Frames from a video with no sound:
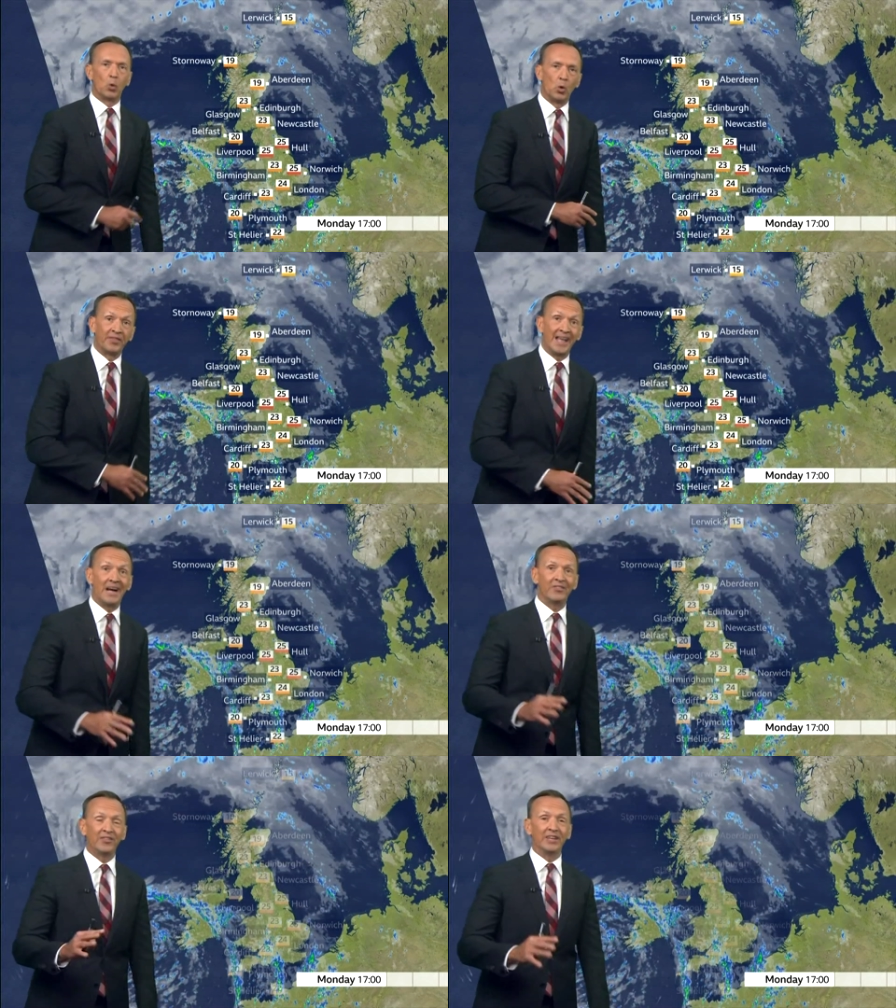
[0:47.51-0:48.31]
All of
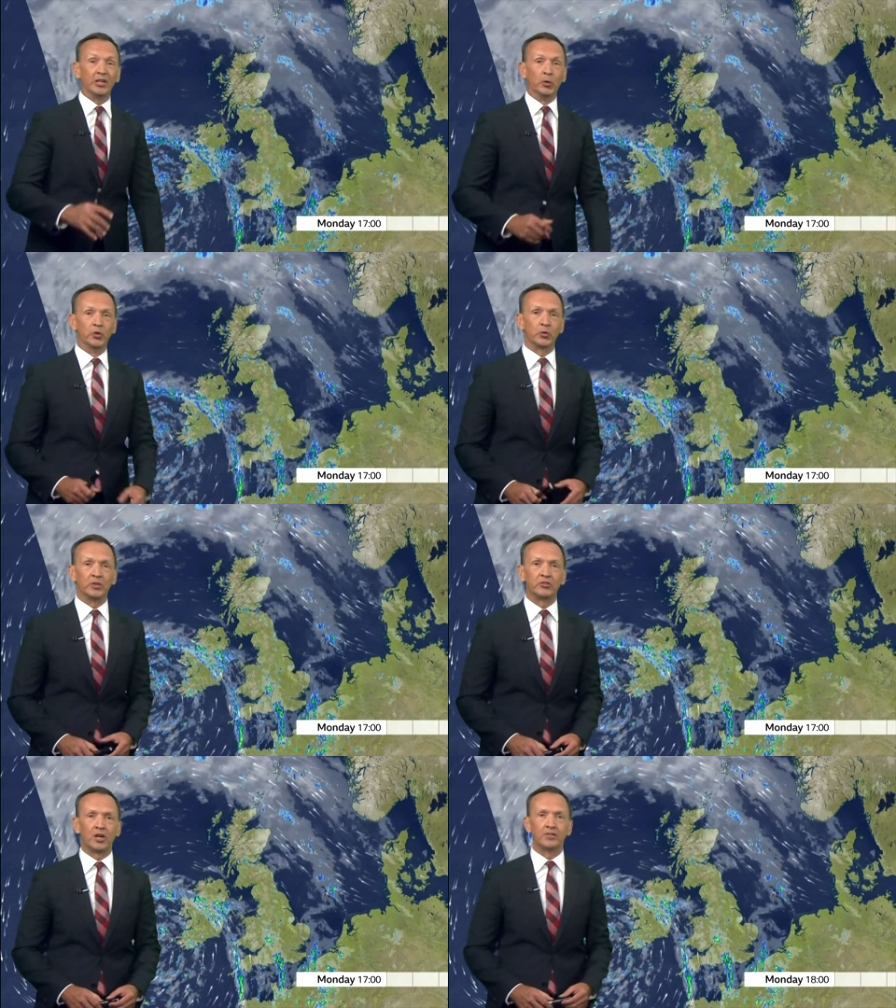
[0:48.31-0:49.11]
that feeding
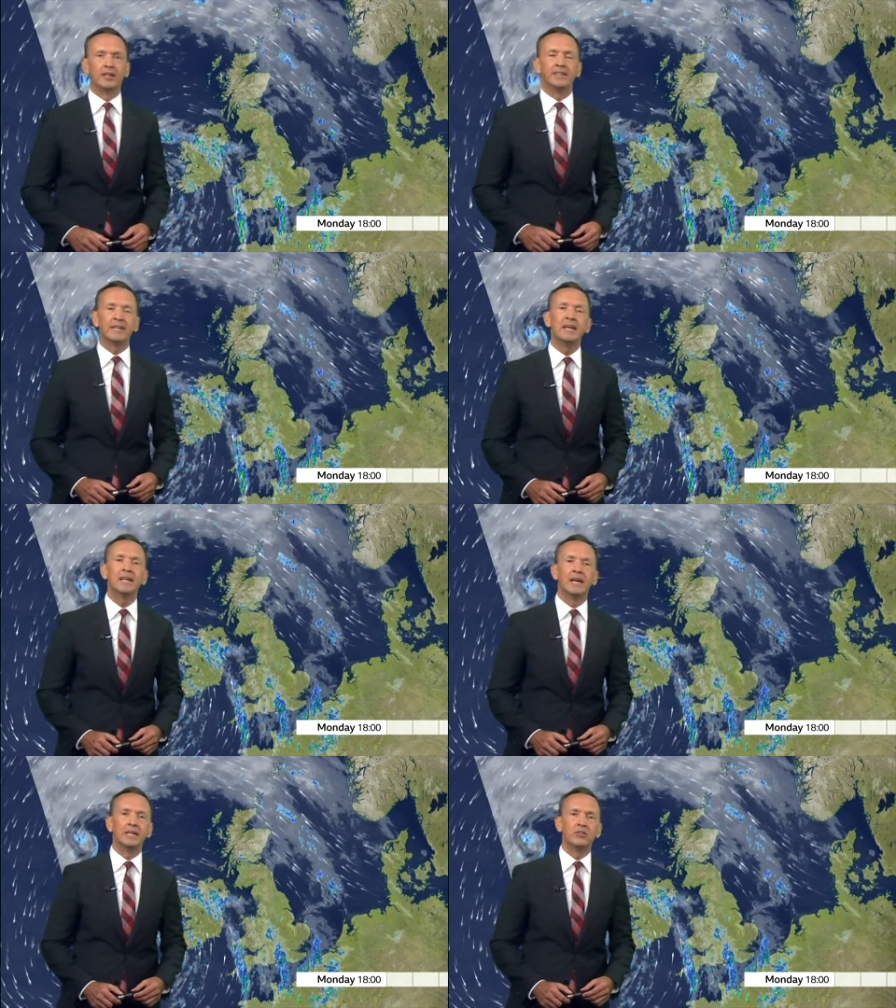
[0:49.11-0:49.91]
northwards overnight
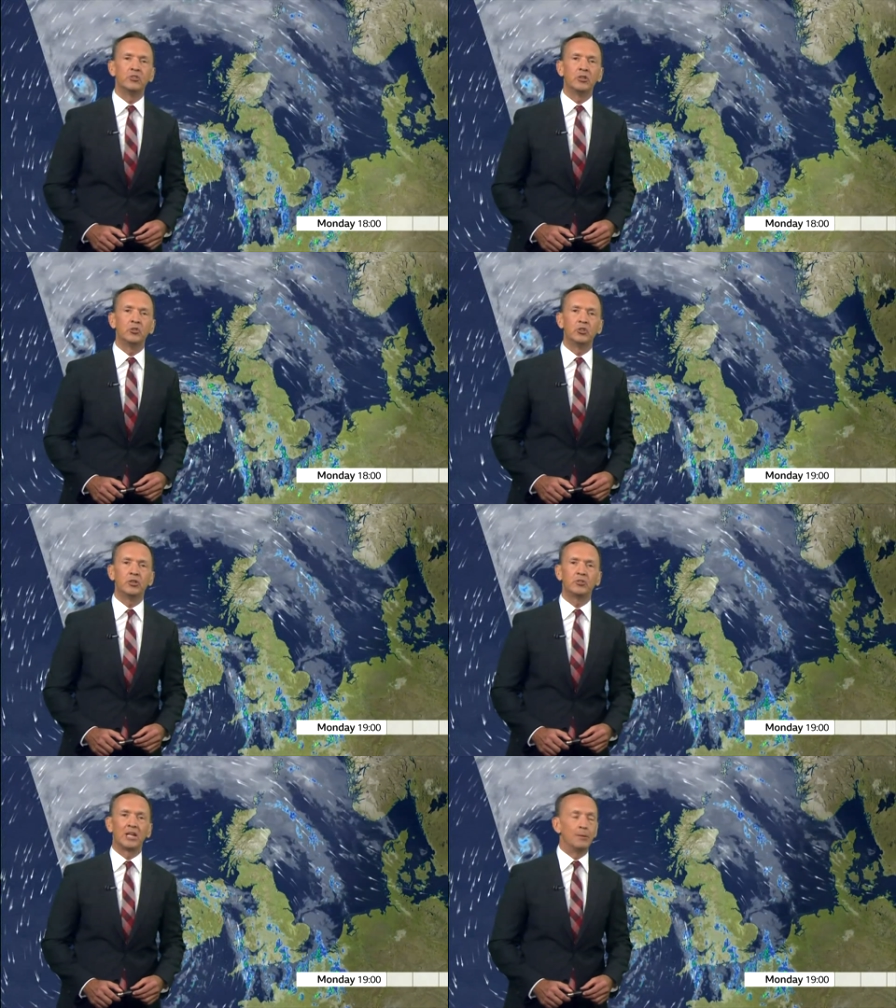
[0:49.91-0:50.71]
and into
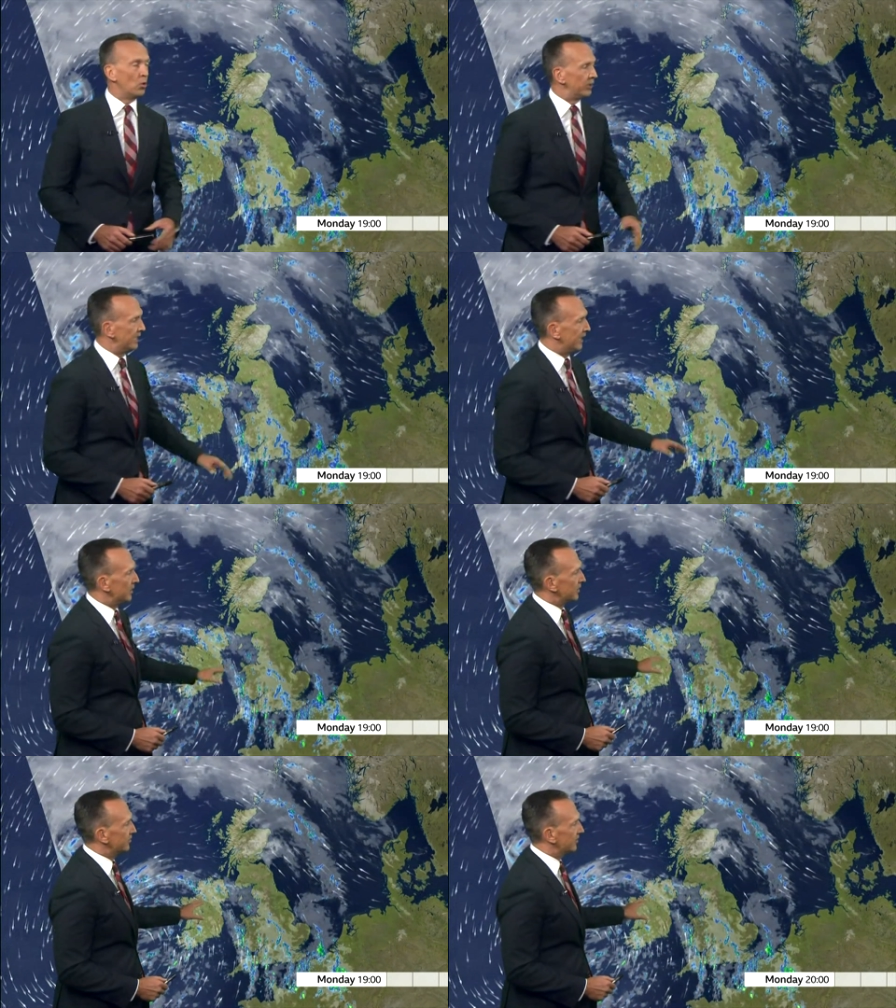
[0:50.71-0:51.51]
Tuesday morning. Here
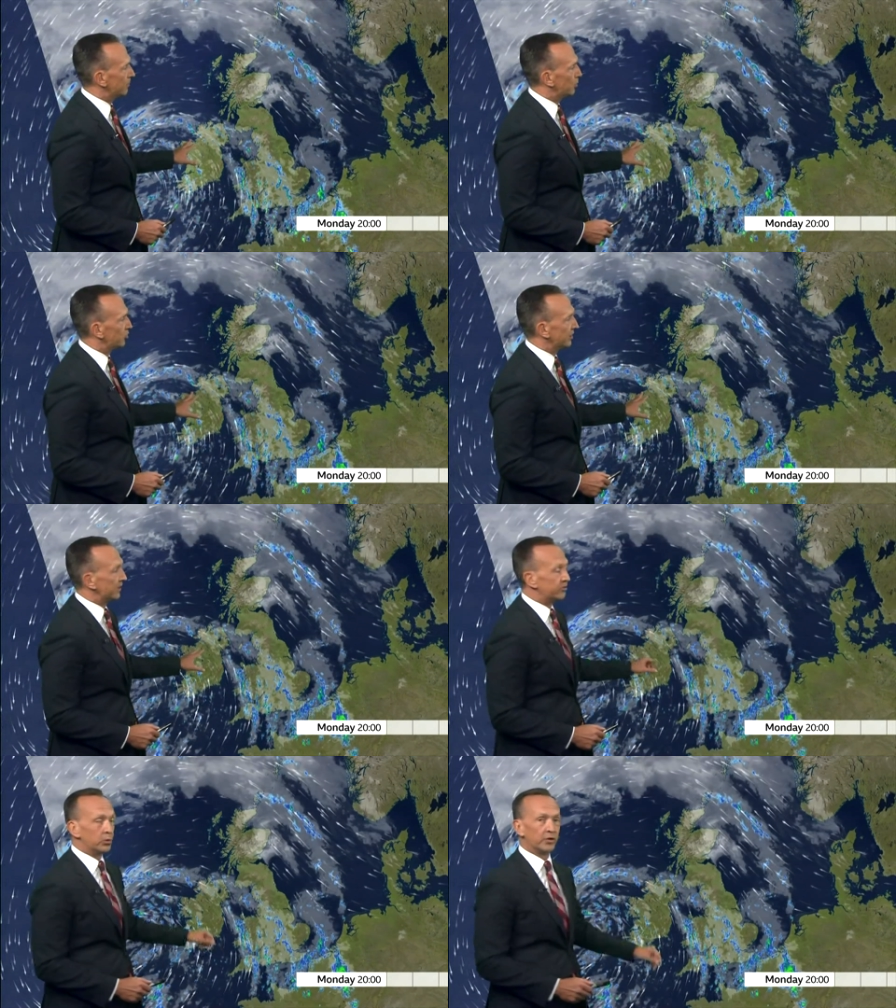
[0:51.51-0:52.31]
you can see it pushing
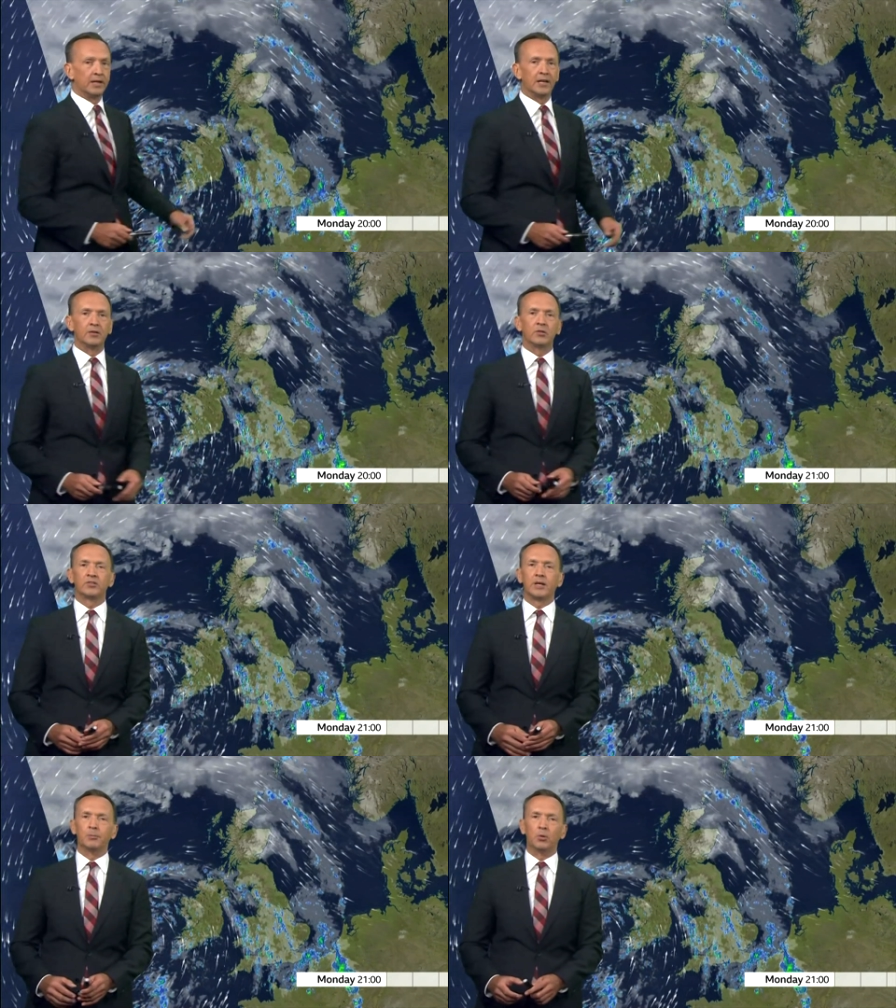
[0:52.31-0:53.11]
into Northern Ireland, for
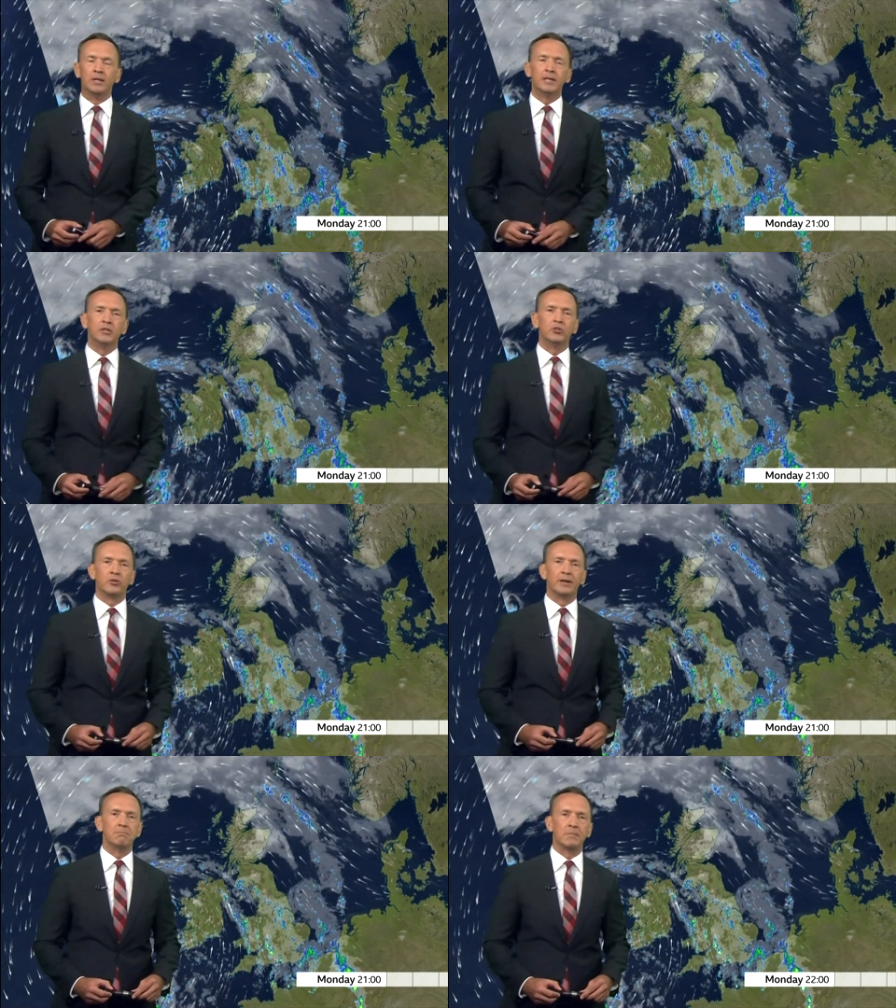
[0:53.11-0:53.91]
example,
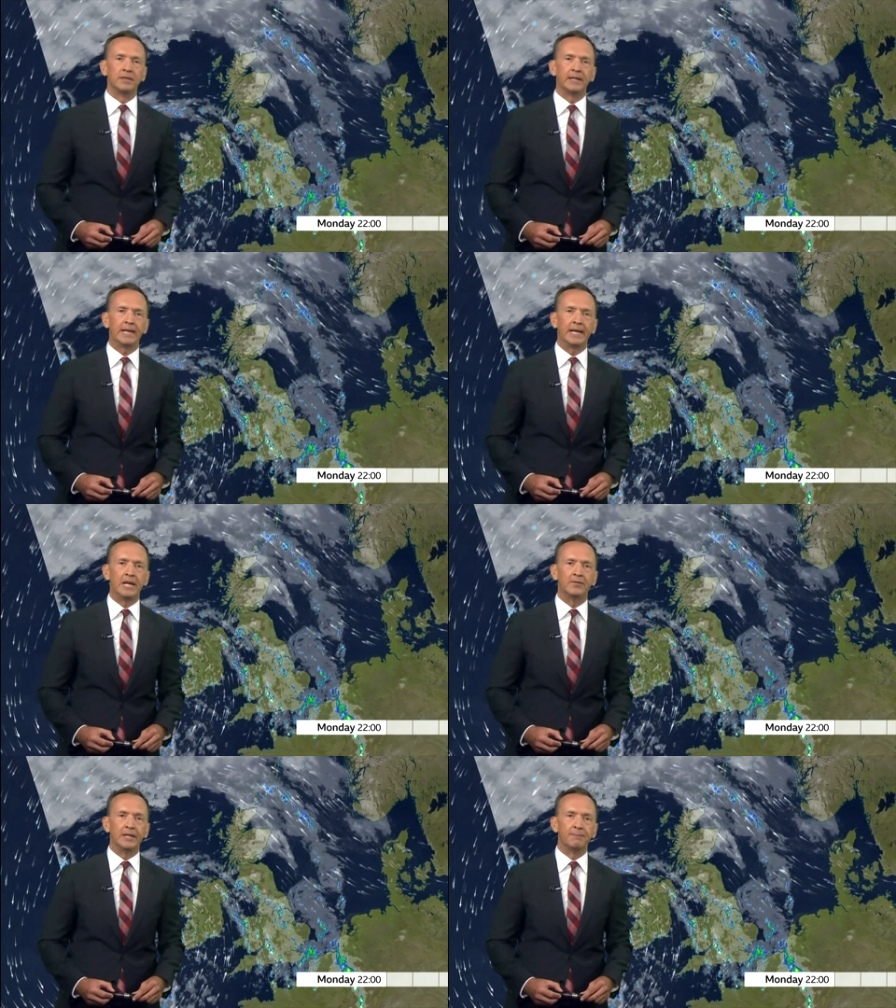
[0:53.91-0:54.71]
during Monday
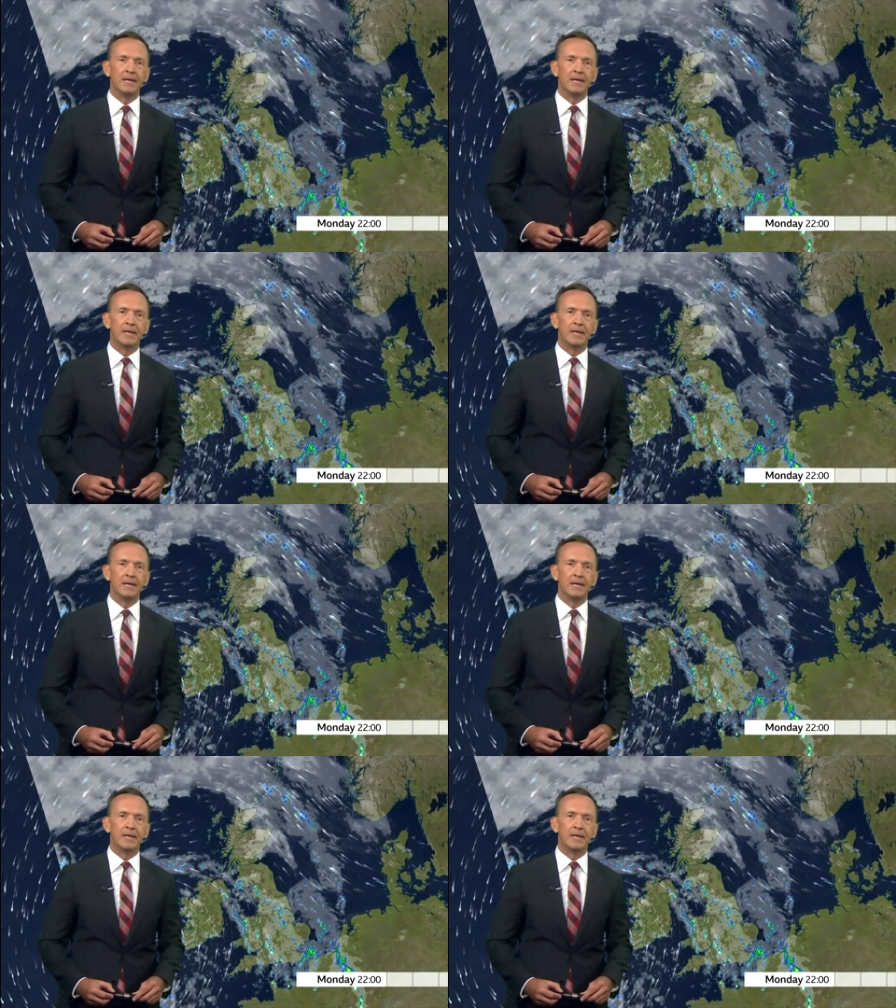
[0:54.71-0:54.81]
evening.